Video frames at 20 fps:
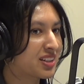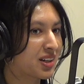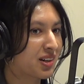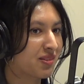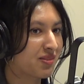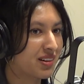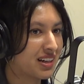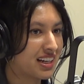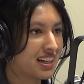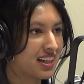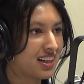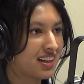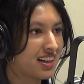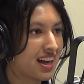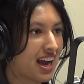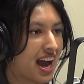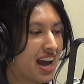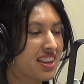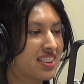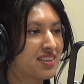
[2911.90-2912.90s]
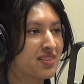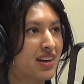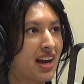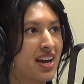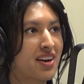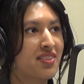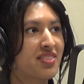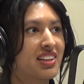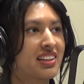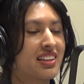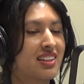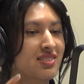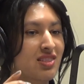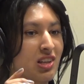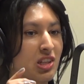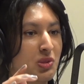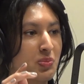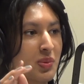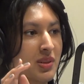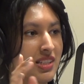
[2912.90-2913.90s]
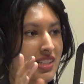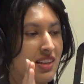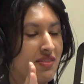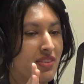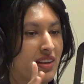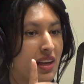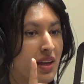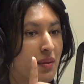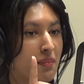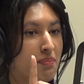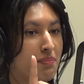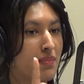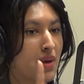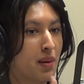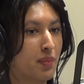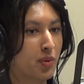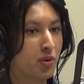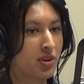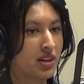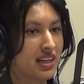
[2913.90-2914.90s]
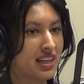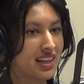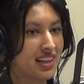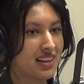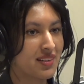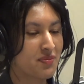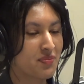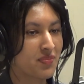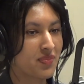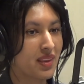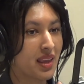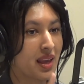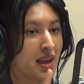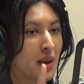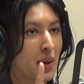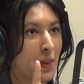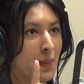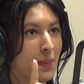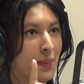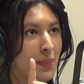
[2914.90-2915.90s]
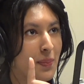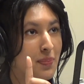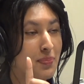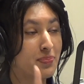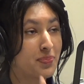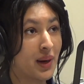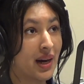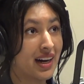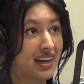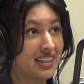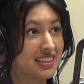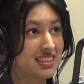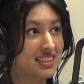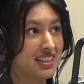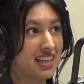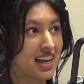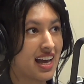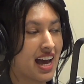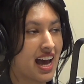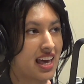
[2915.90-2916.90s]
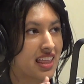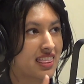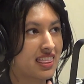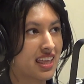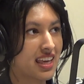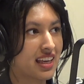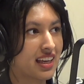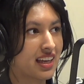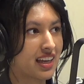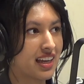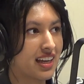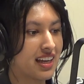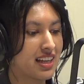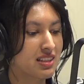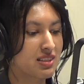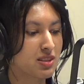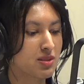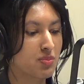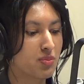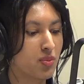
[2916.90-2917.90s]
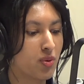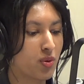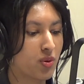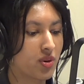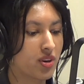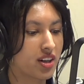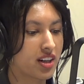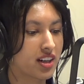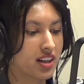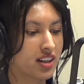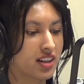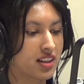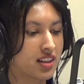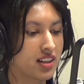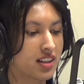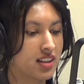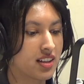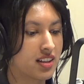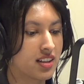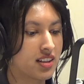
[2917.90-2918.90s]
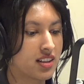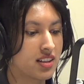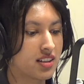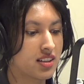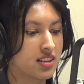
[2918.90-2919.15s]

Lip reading: I'd say with Carina, I don't think there's a specific memory, but I think it's more